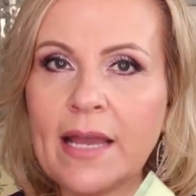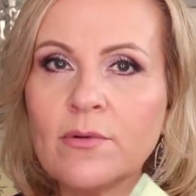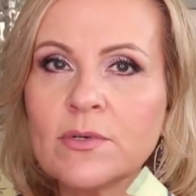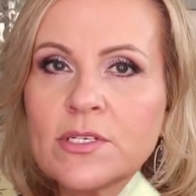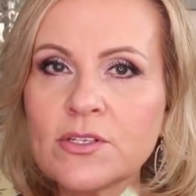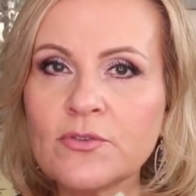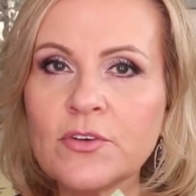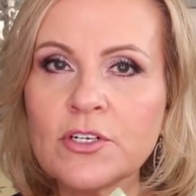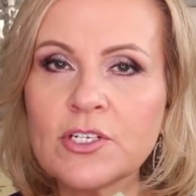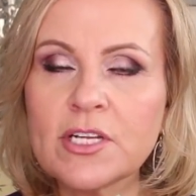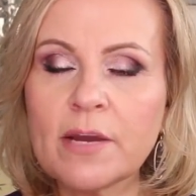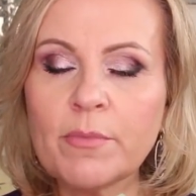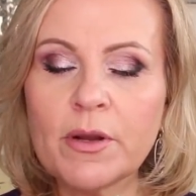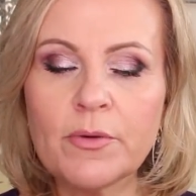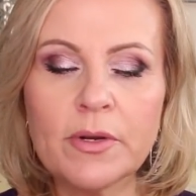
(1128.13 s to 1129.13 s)
It was the first
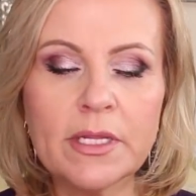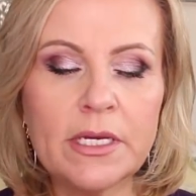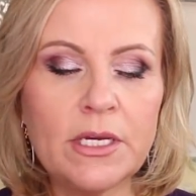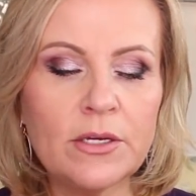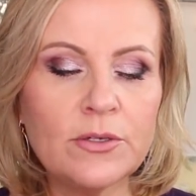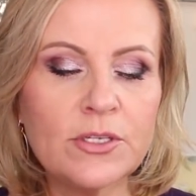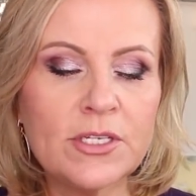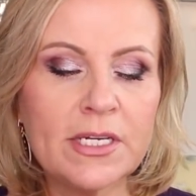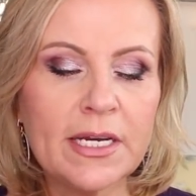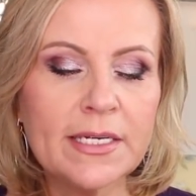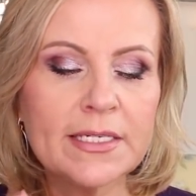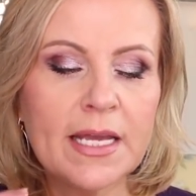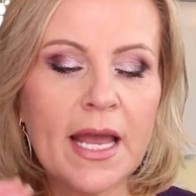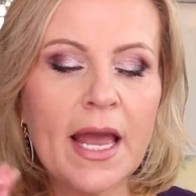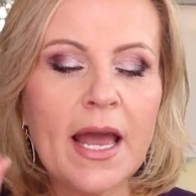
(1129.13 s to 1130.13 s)
time I really used
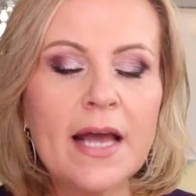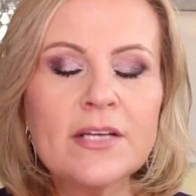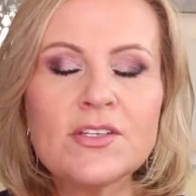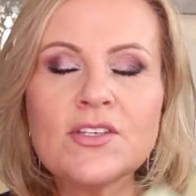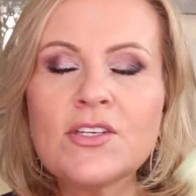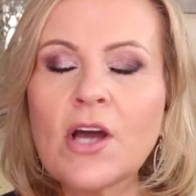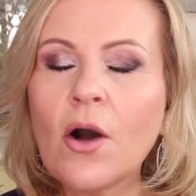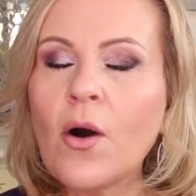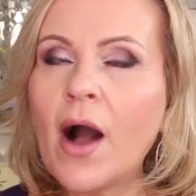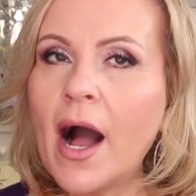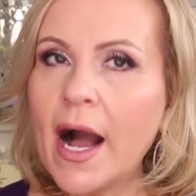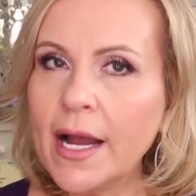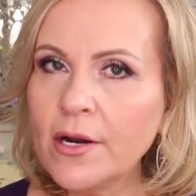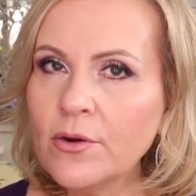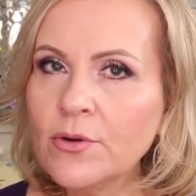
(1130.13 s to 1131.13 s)
it, so
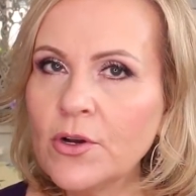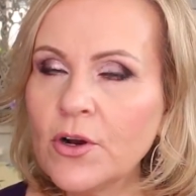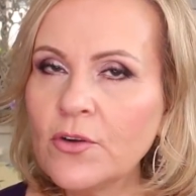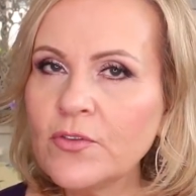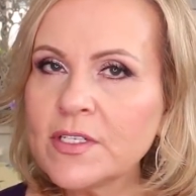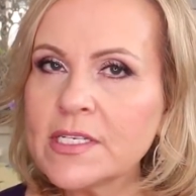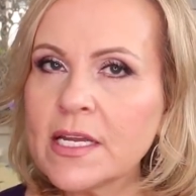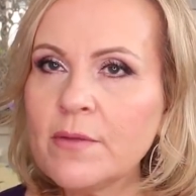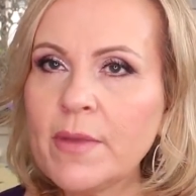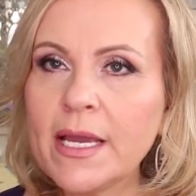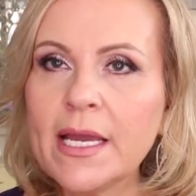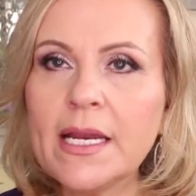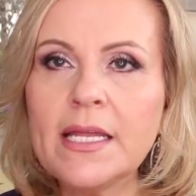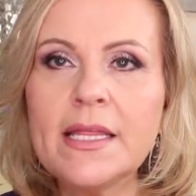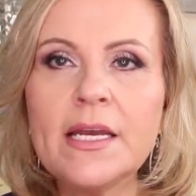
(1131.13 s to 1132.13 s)
I don't know if it's going to
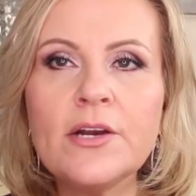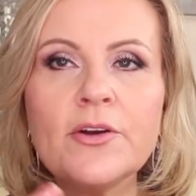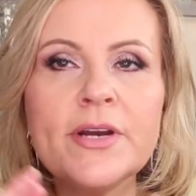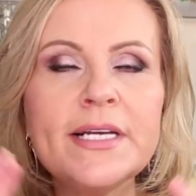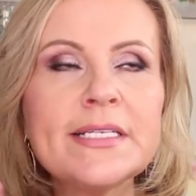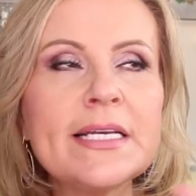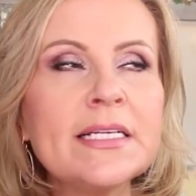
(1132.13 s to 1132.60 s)
make anything crease.